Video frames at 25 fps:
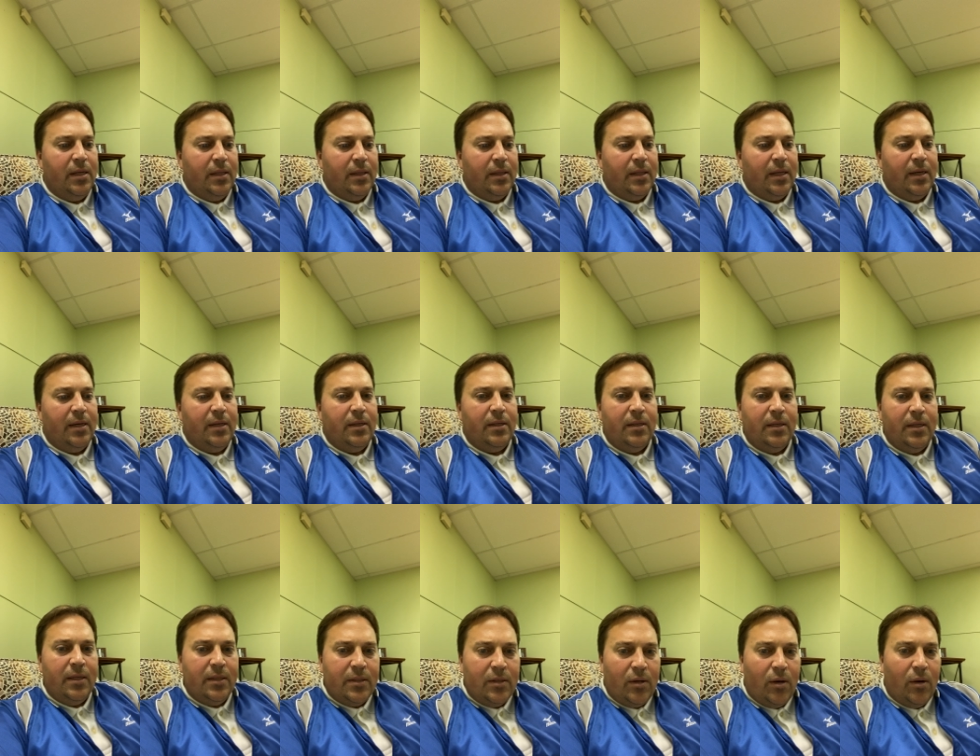that it
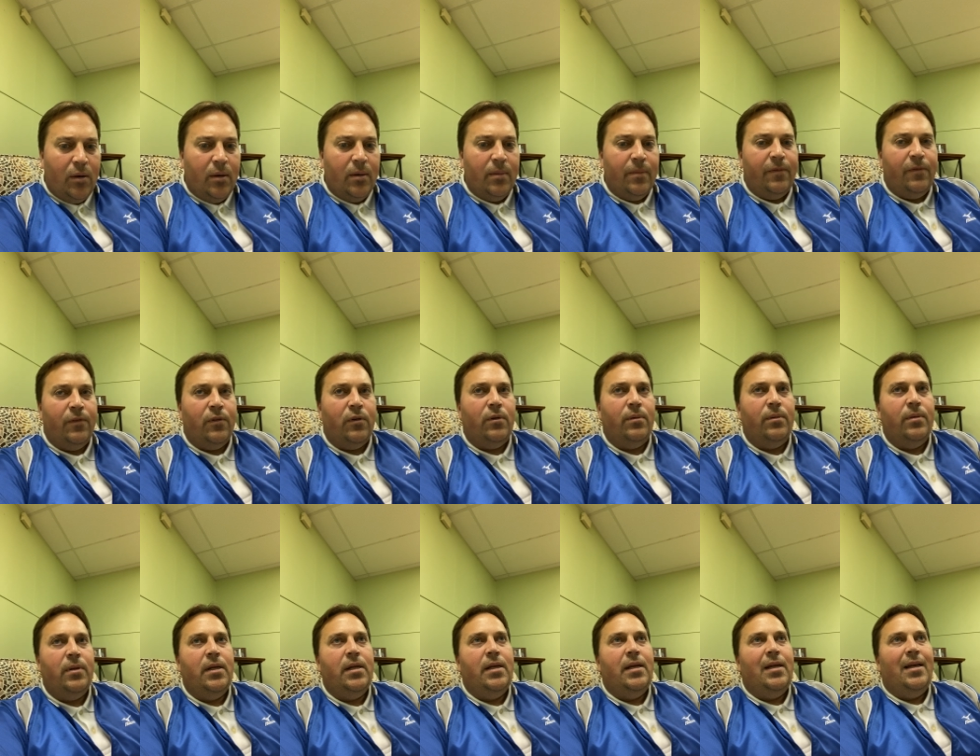is harmful,
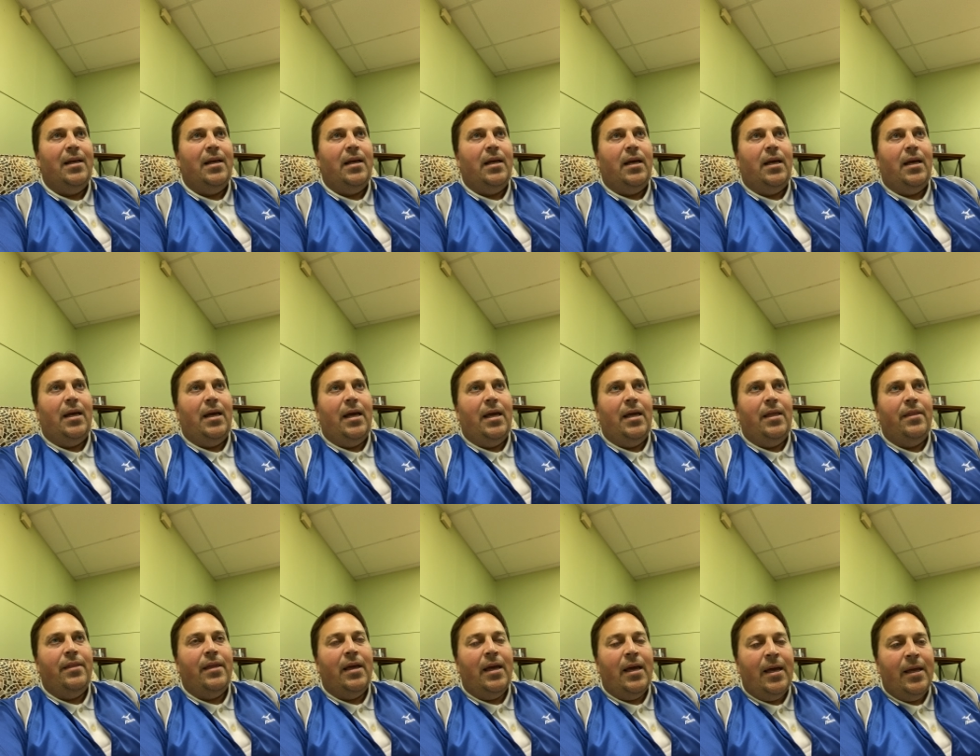
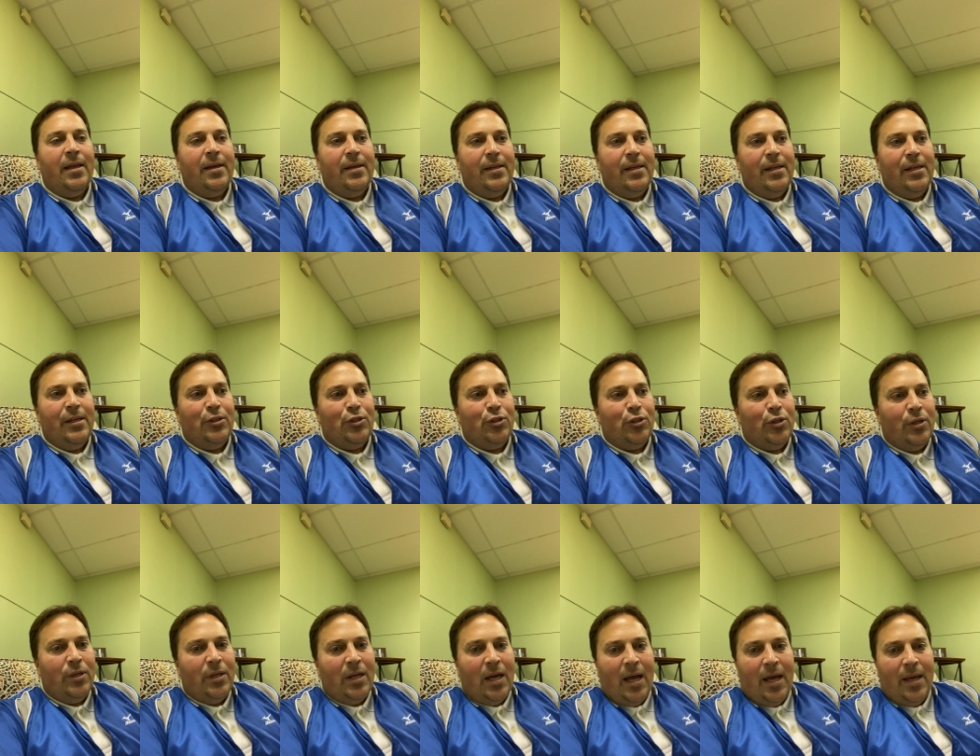and that it
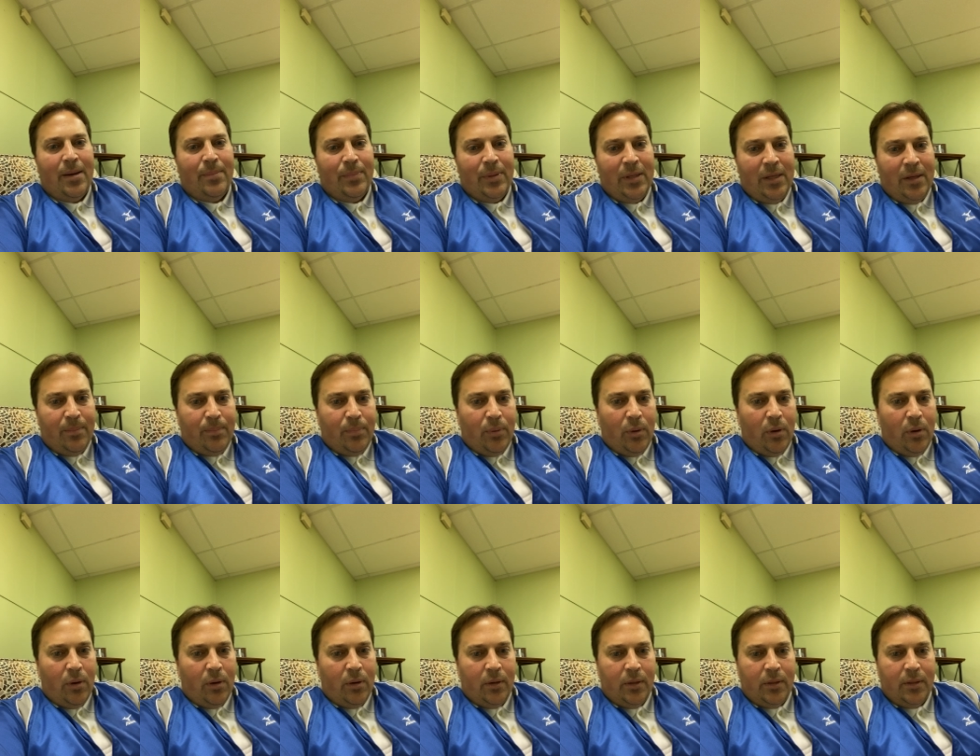should not be a
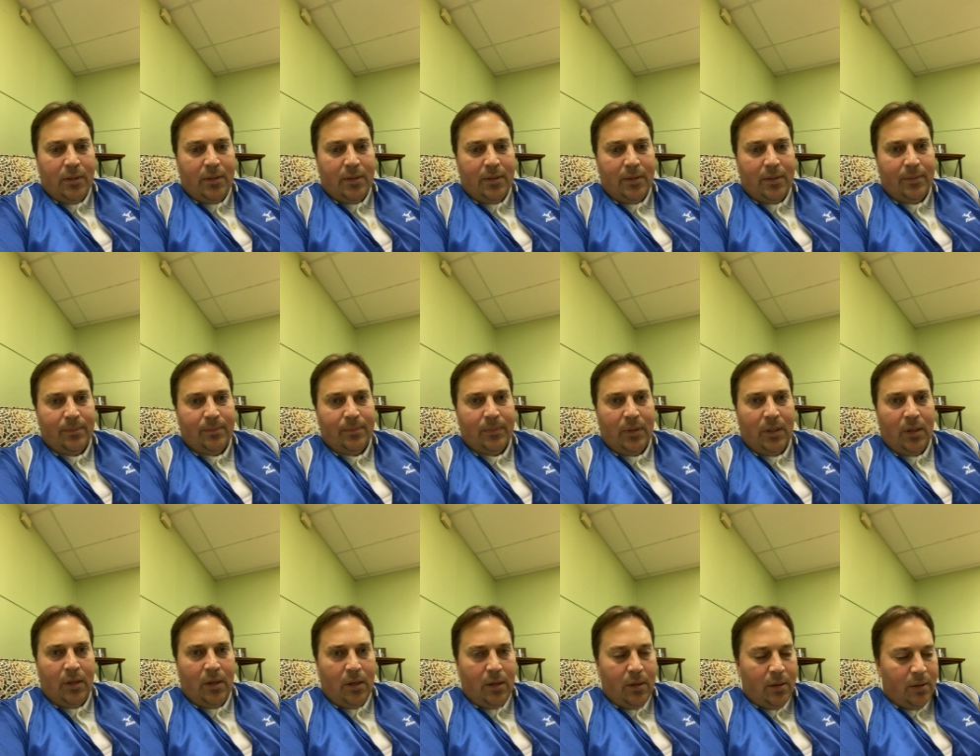part
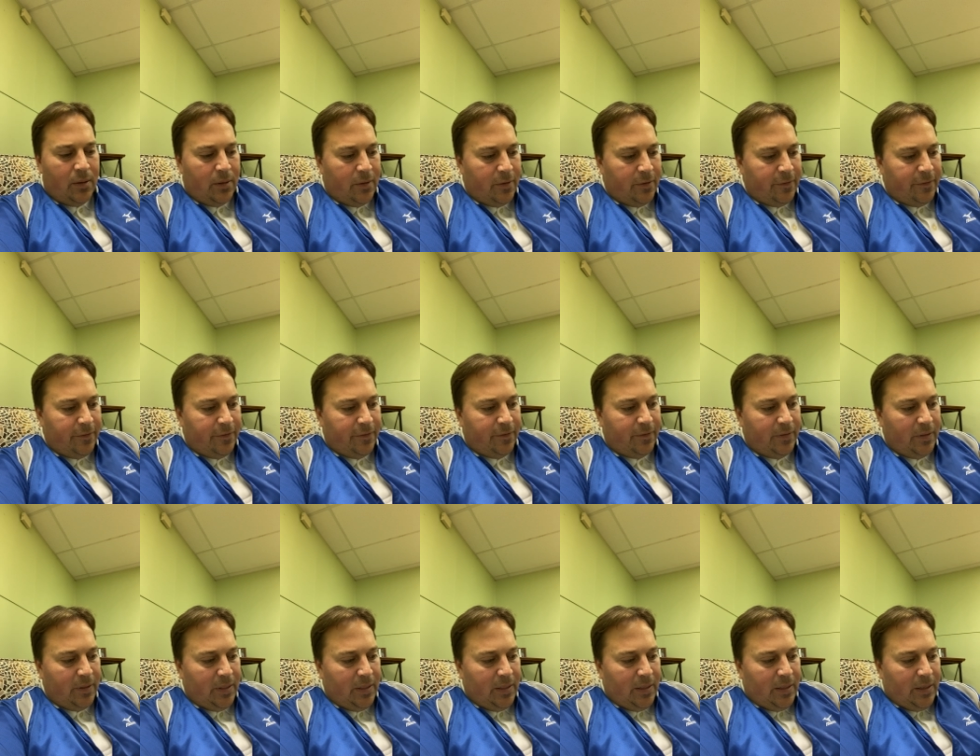of
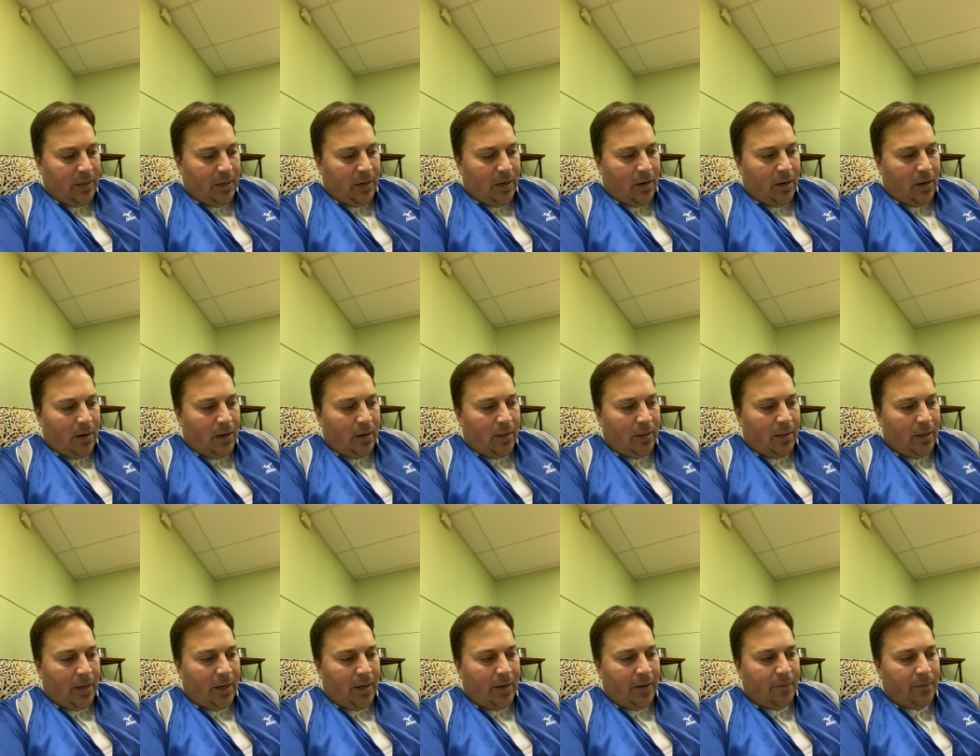our
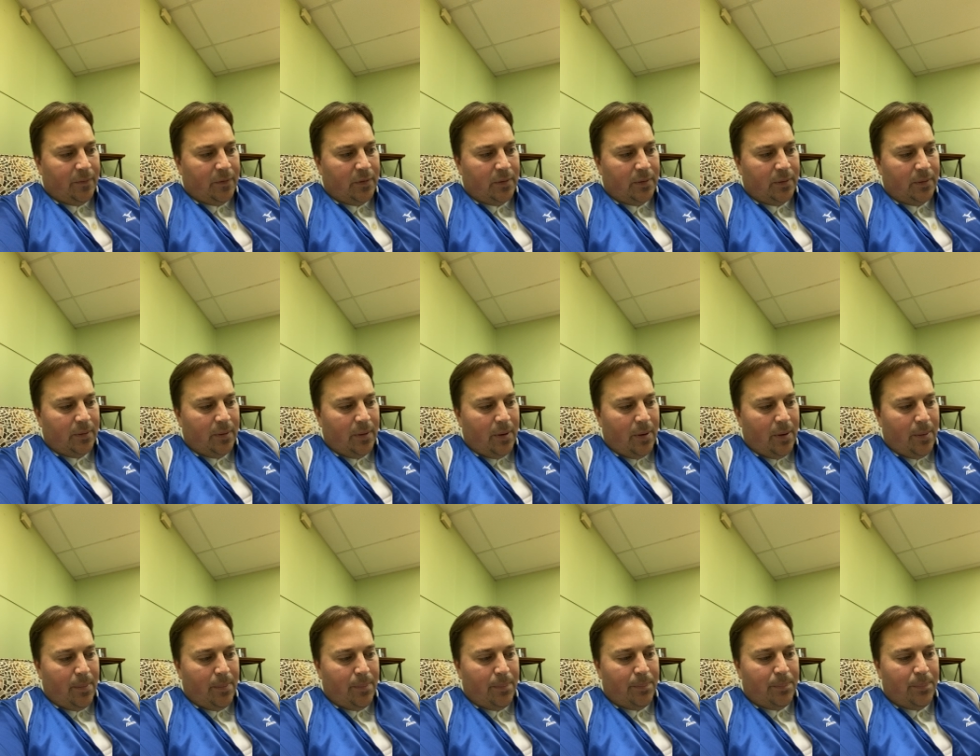lives.
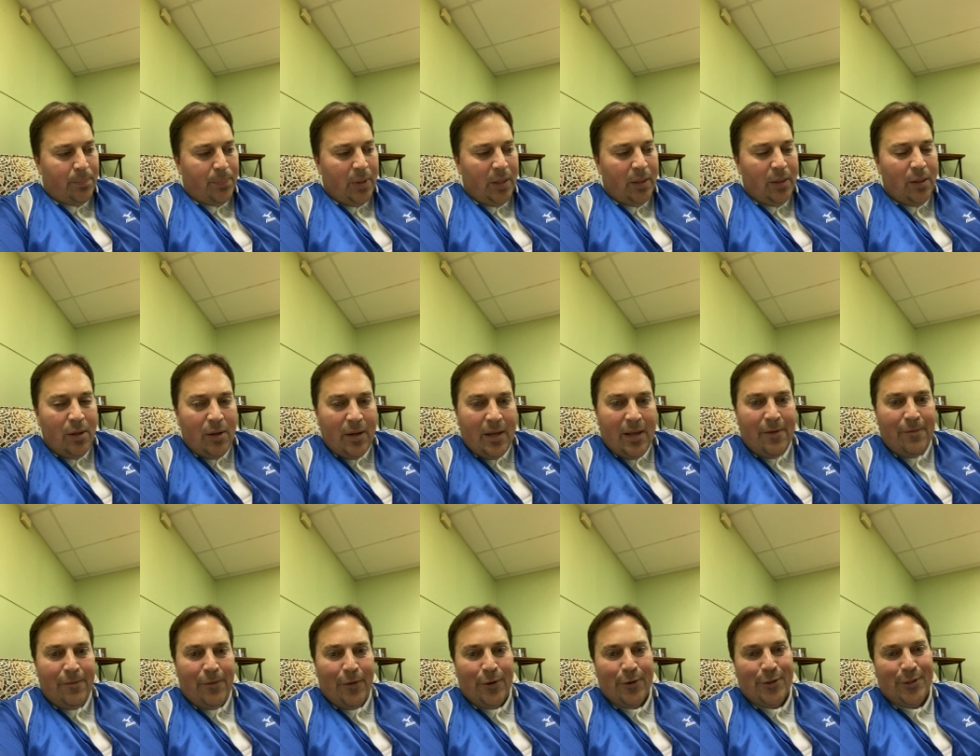But look
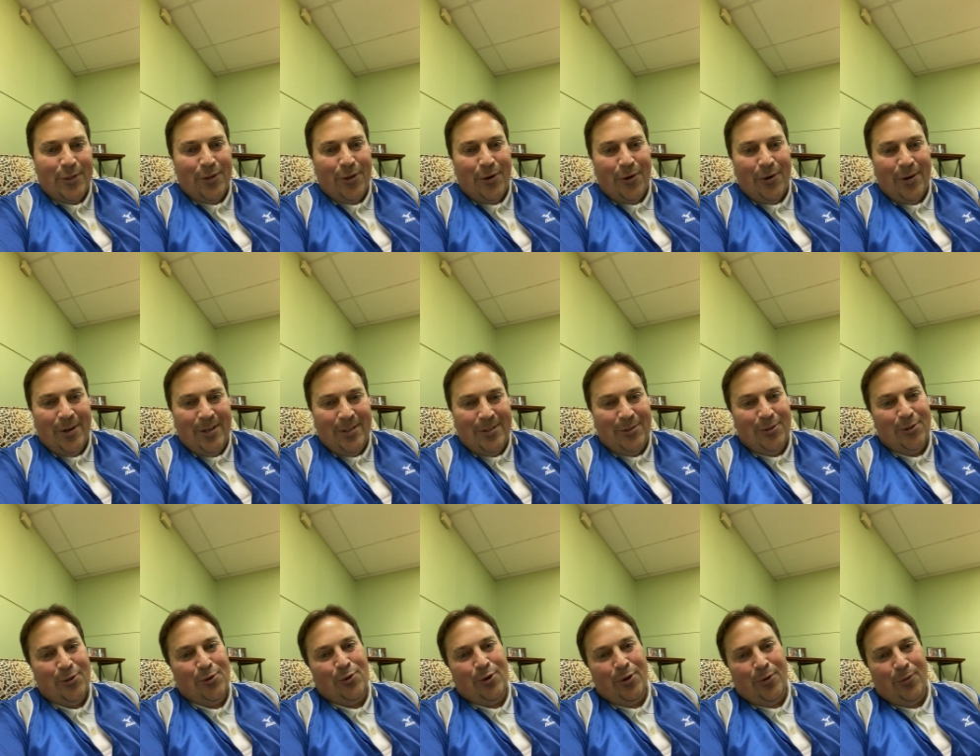at verse
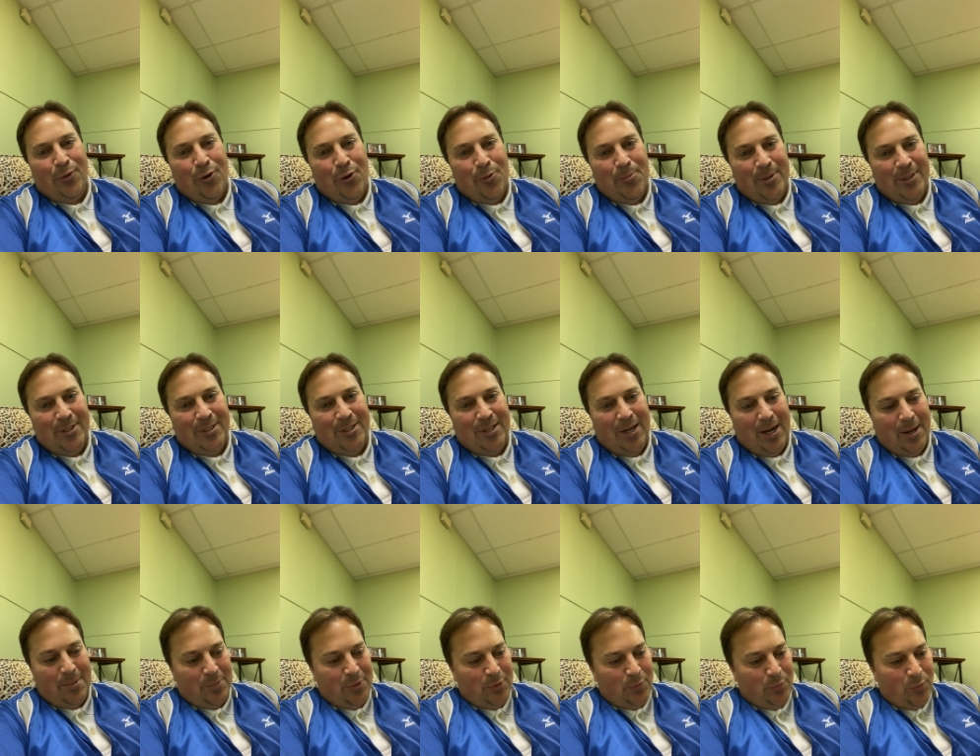32 in Romans
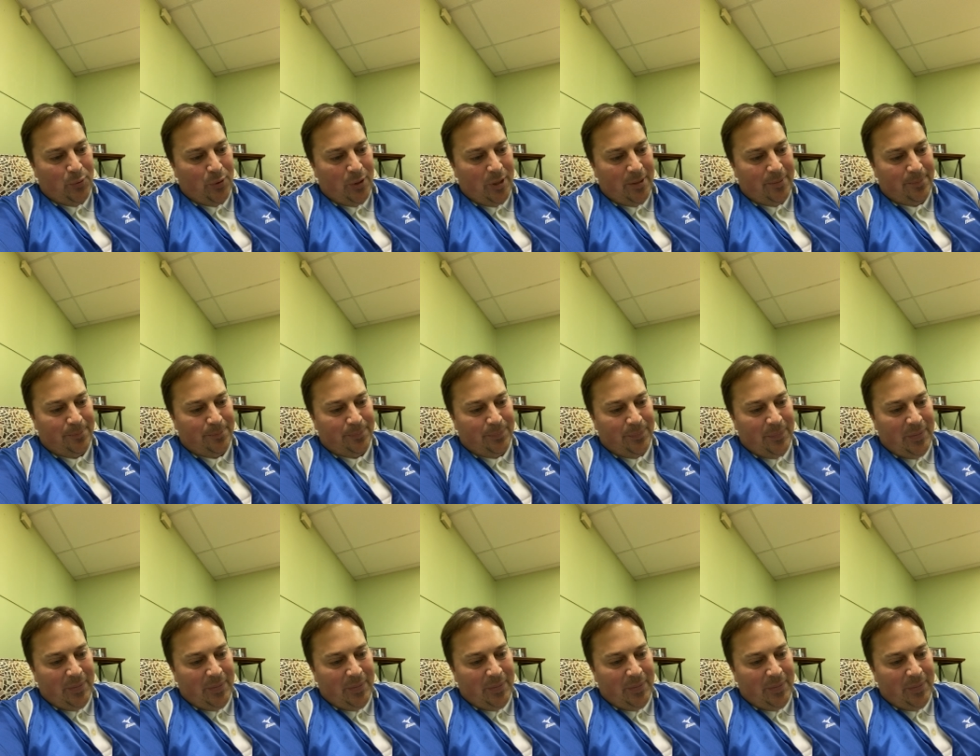chapter 1.